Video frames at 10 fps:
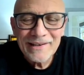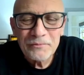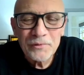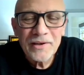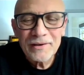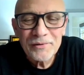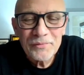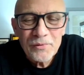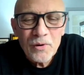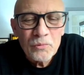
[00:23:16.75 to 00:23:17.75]
and we'll take her
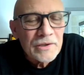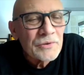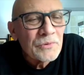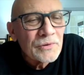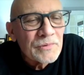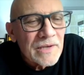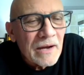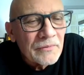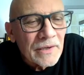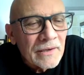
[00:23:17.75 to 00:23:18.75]
through a whole ritual to
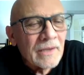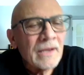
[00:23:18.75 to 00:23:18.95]
resolve it.